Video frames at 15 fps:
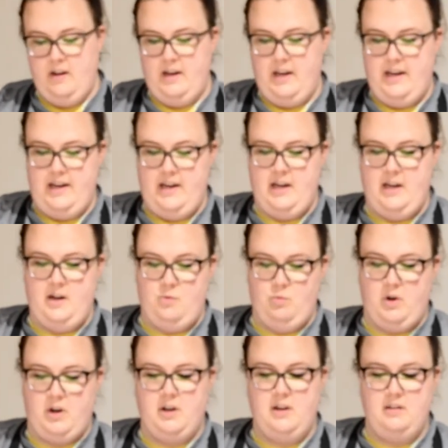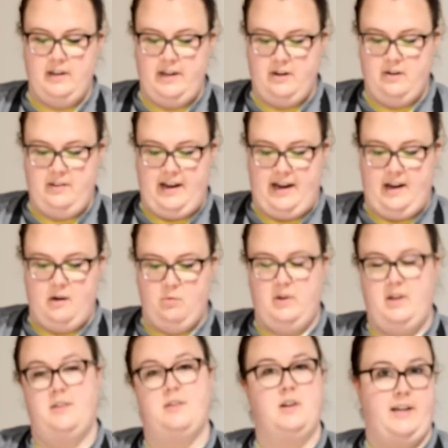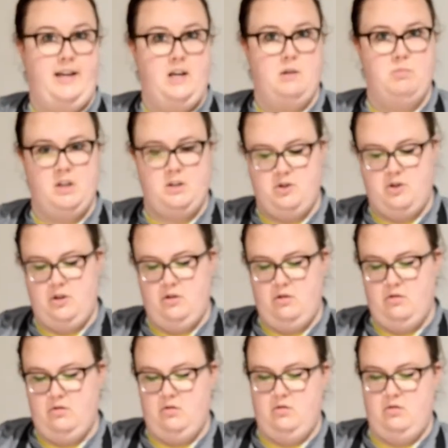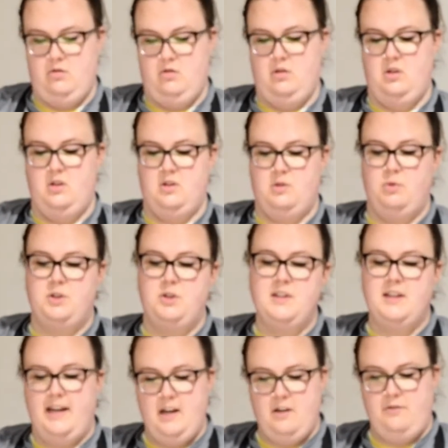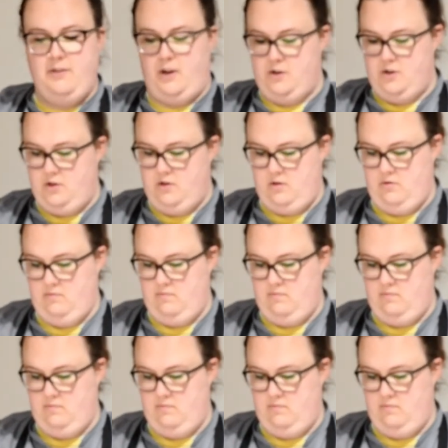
And we're going to layer that with our cake mixture. So we'll do the cake first.